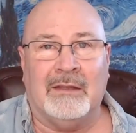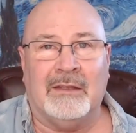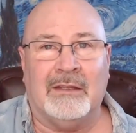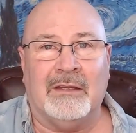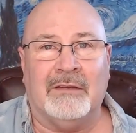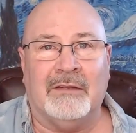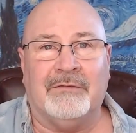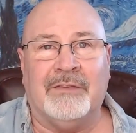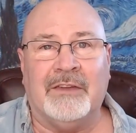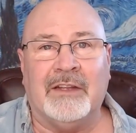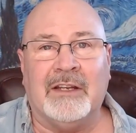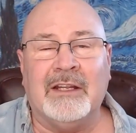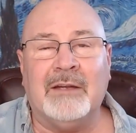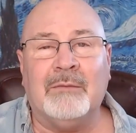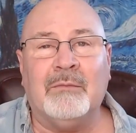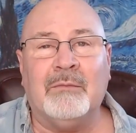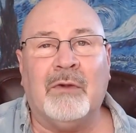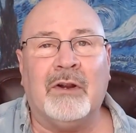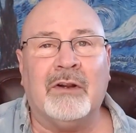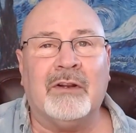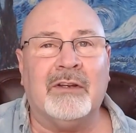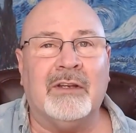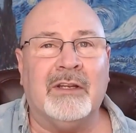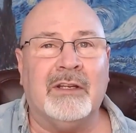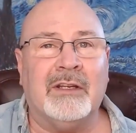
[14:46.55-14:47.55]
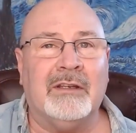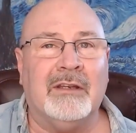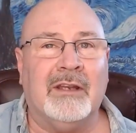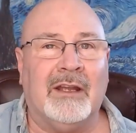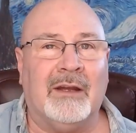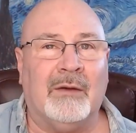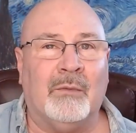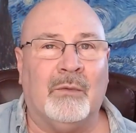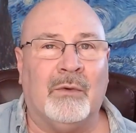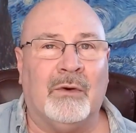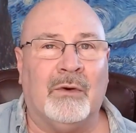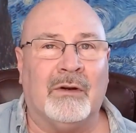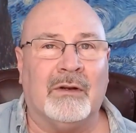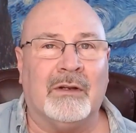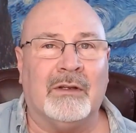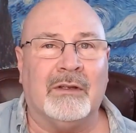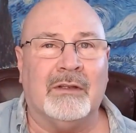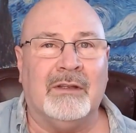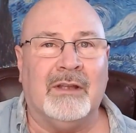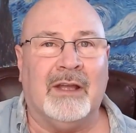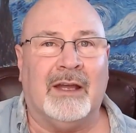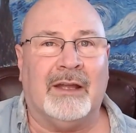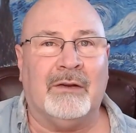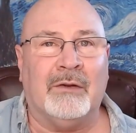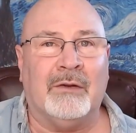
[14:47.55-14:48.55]
The affiliate marketing network
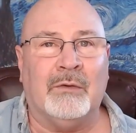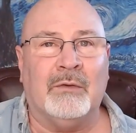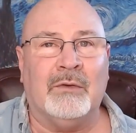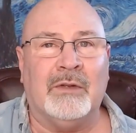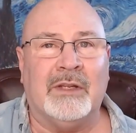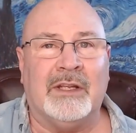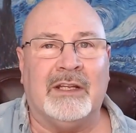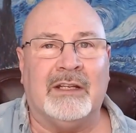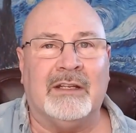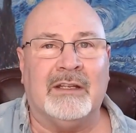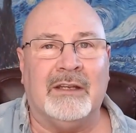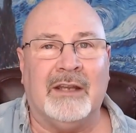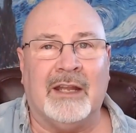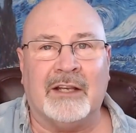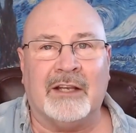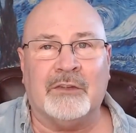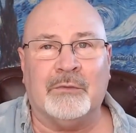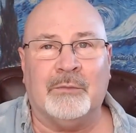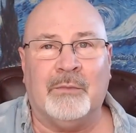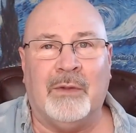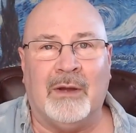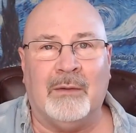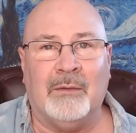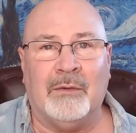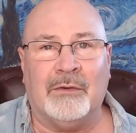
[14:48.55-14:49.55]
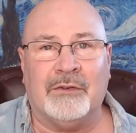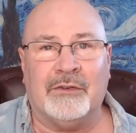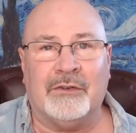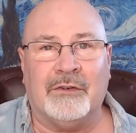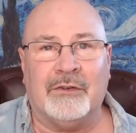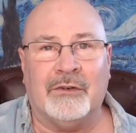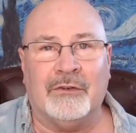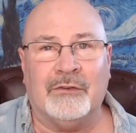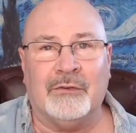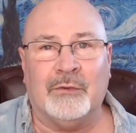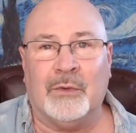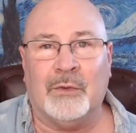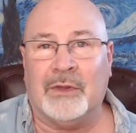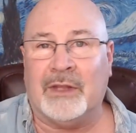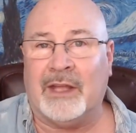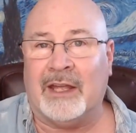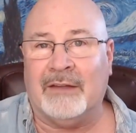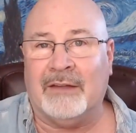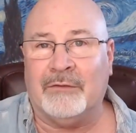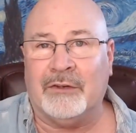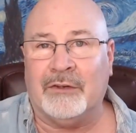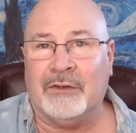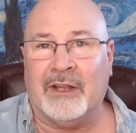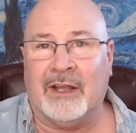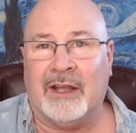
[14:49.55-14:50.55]
not only connects publishers with
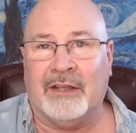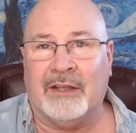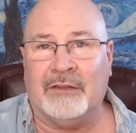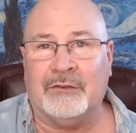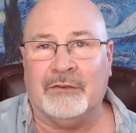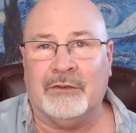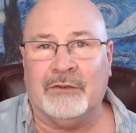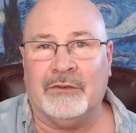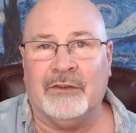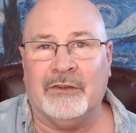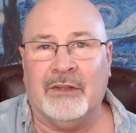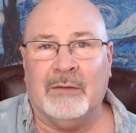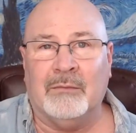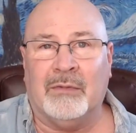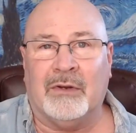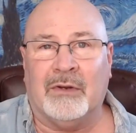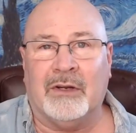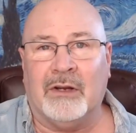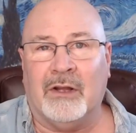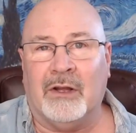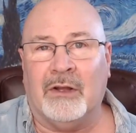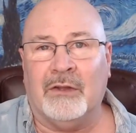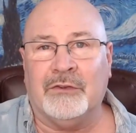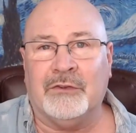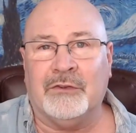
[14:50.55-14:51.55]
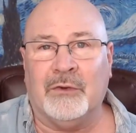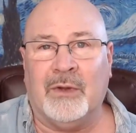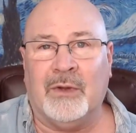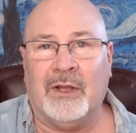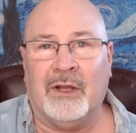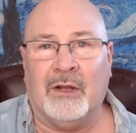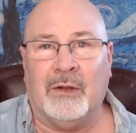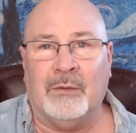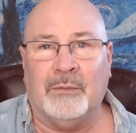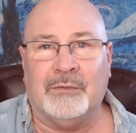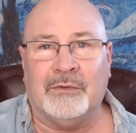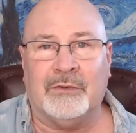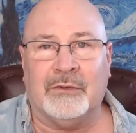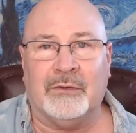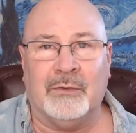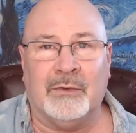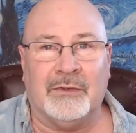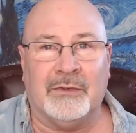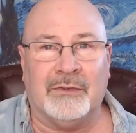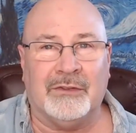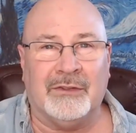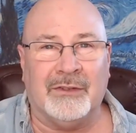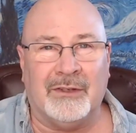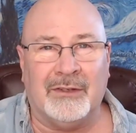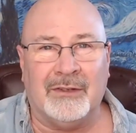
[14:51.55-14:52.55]
advertisers, but it also helps to
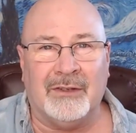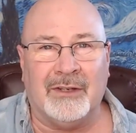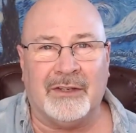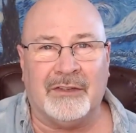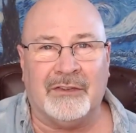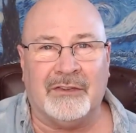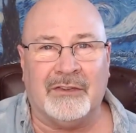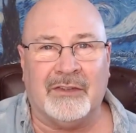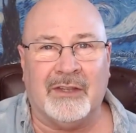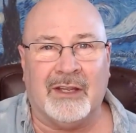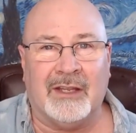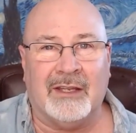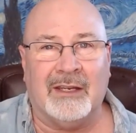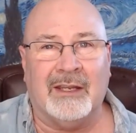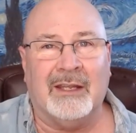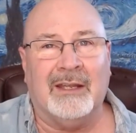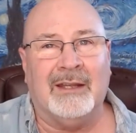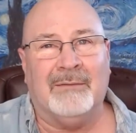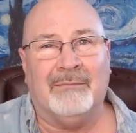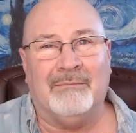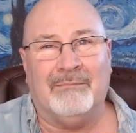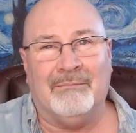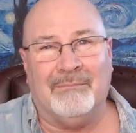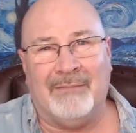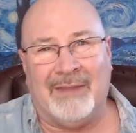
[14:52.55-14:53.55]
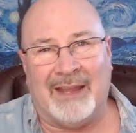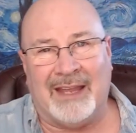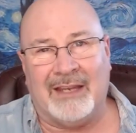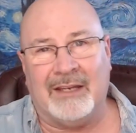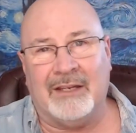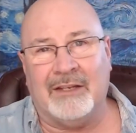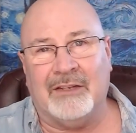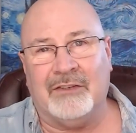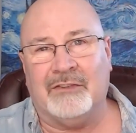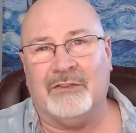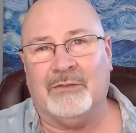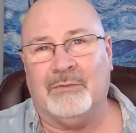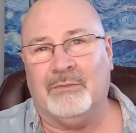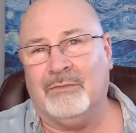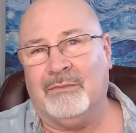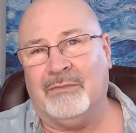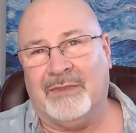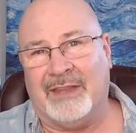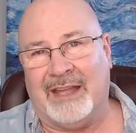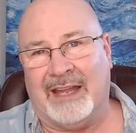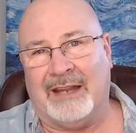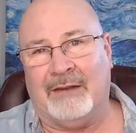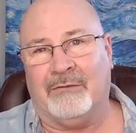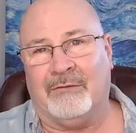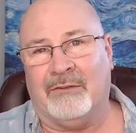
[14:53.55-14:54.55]
a certain extent manage
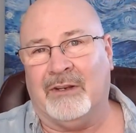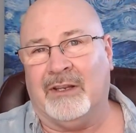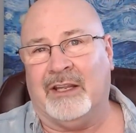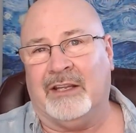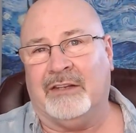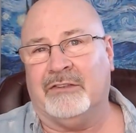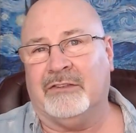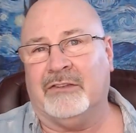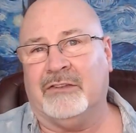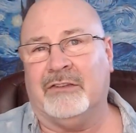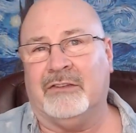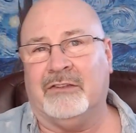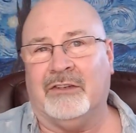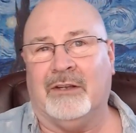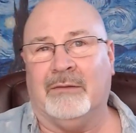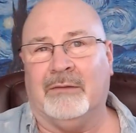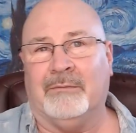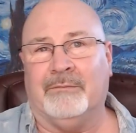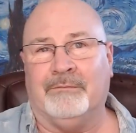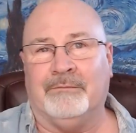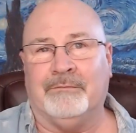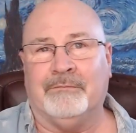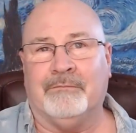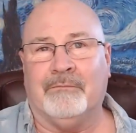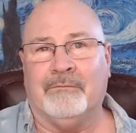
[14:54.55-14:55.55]
that relationship.